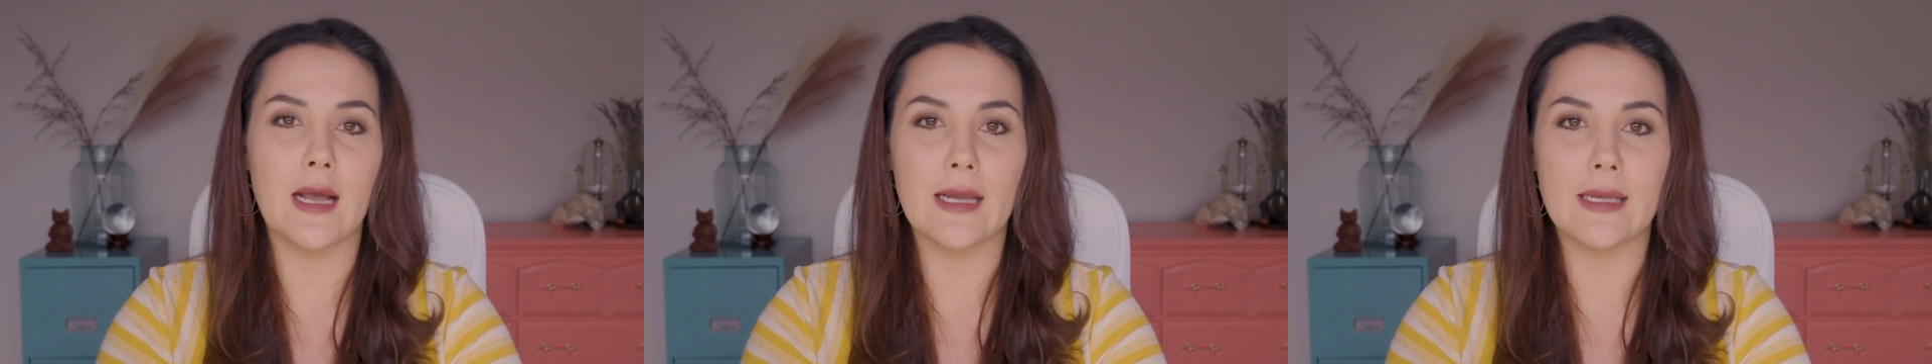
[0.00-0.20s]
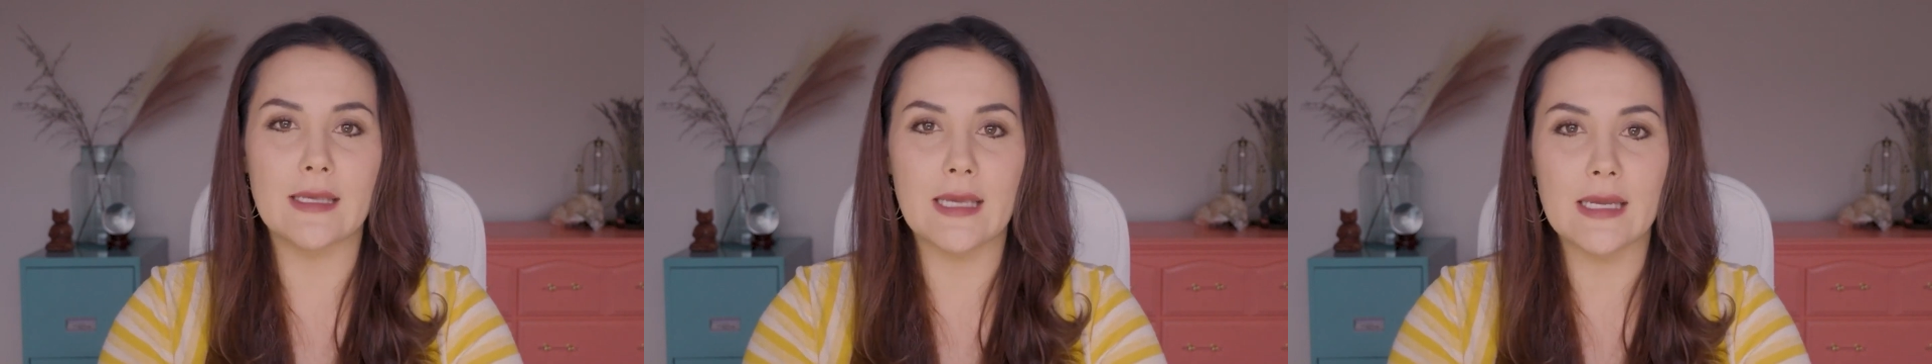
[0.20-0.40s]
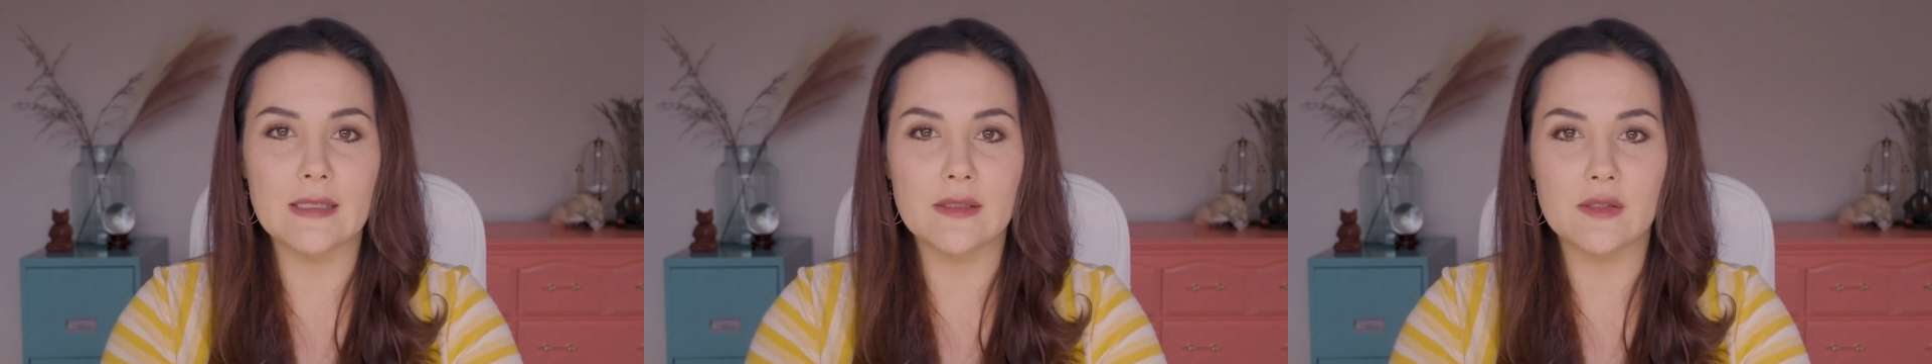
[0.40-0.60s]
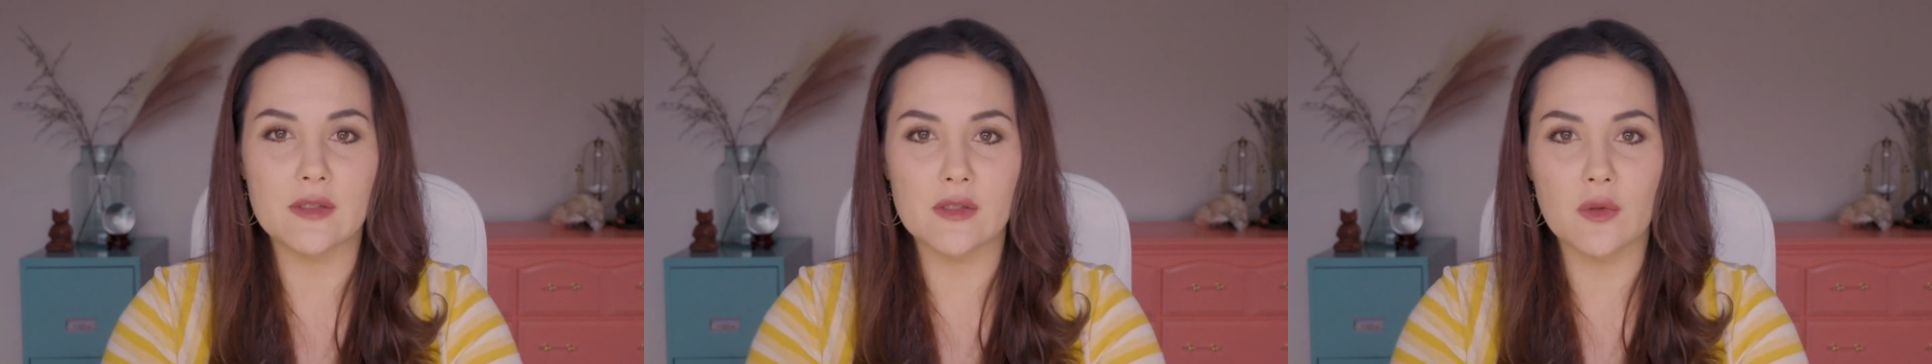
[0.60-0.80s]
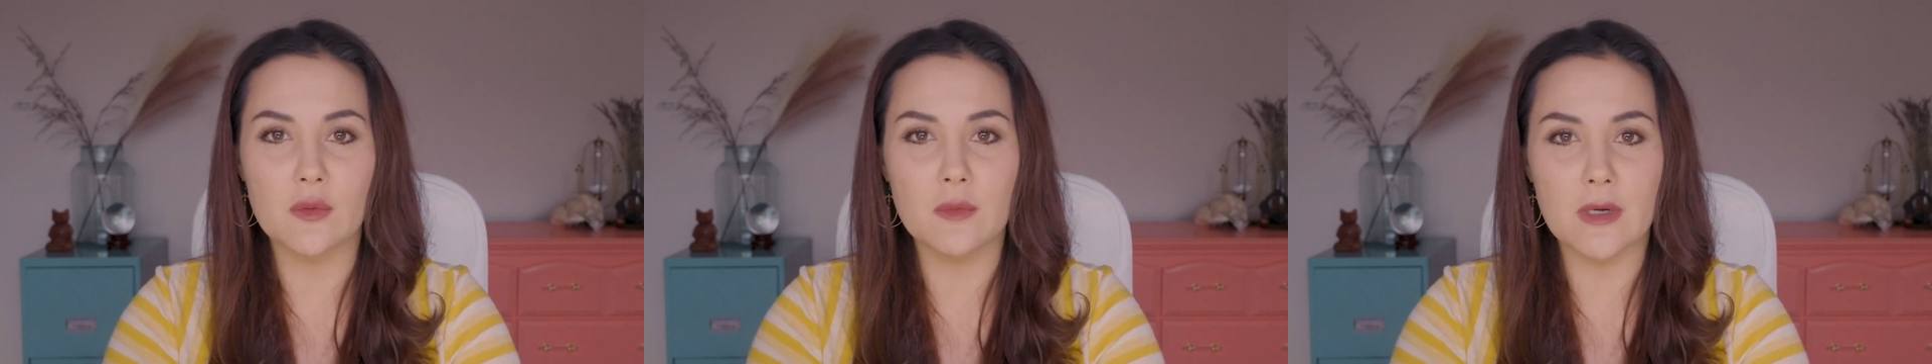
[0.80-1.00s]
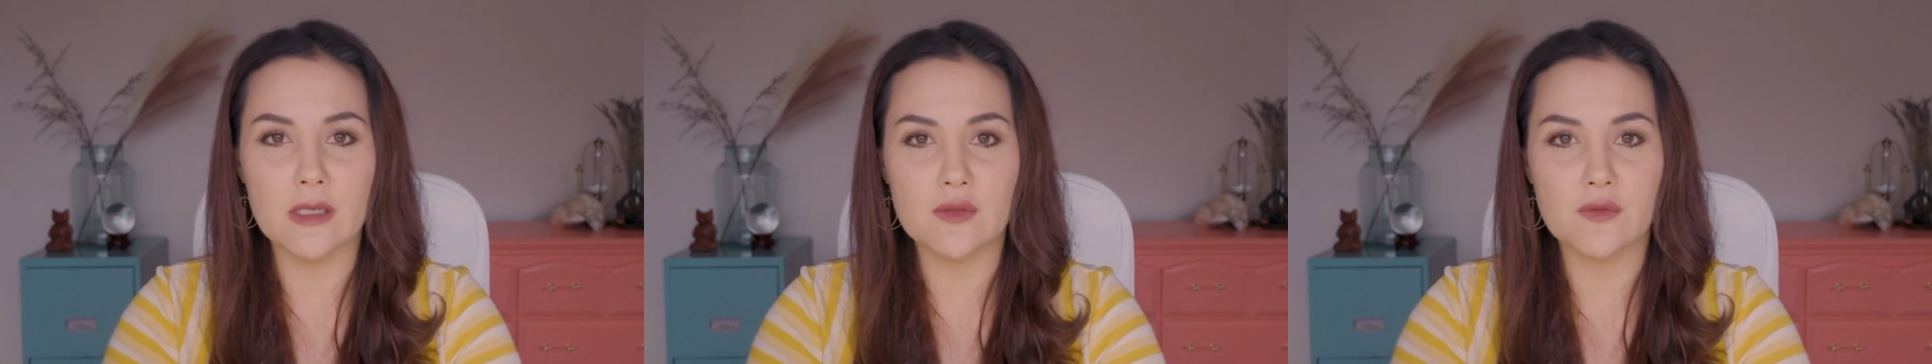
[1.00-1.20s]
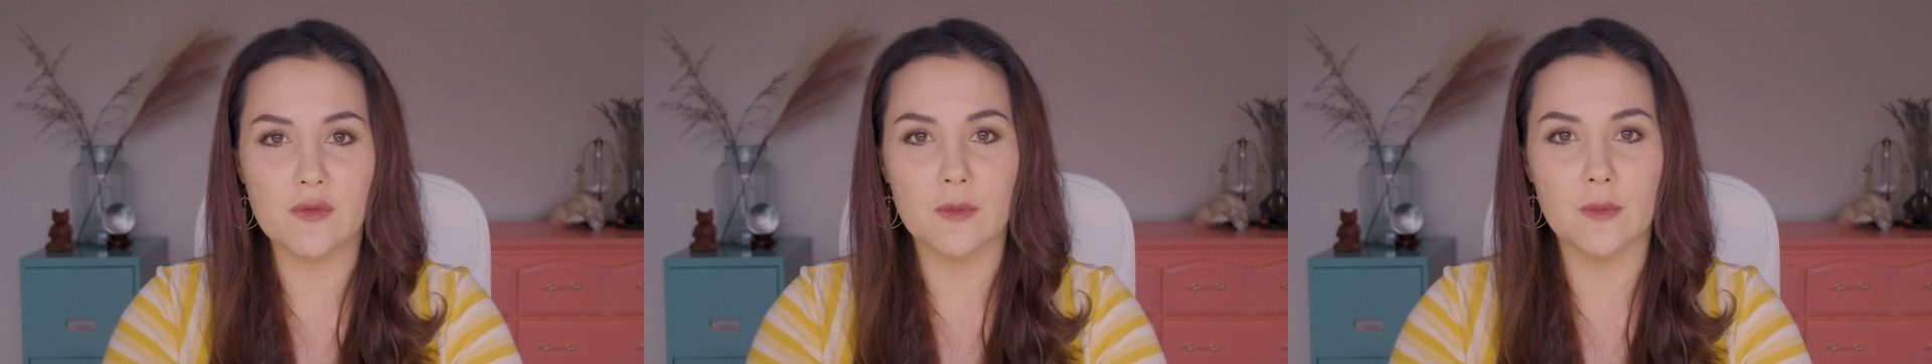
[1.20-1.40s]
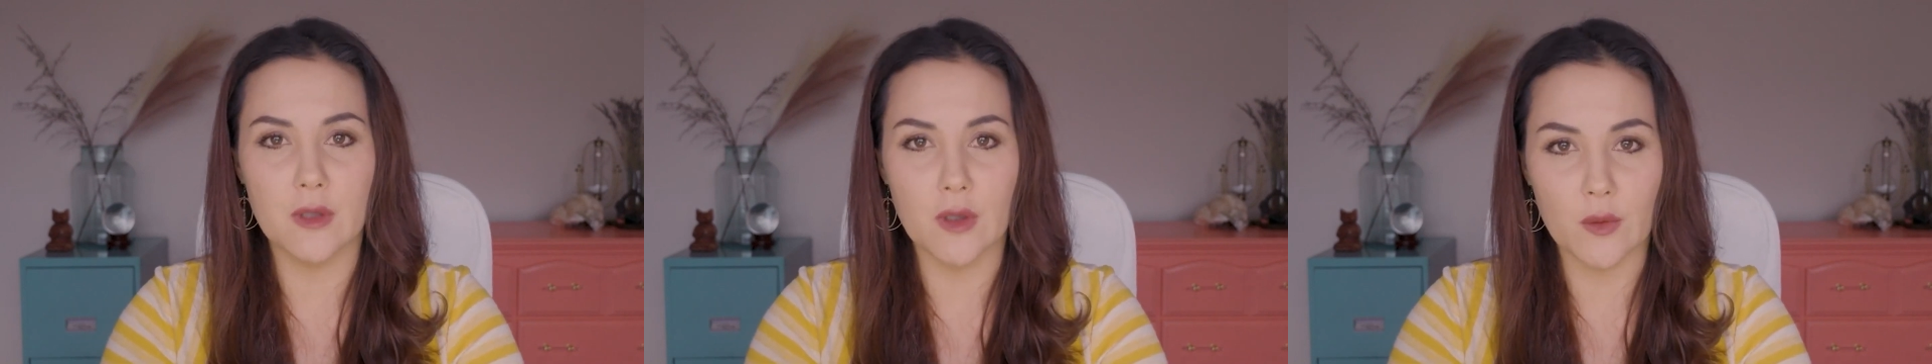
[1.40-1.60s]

I gained so much from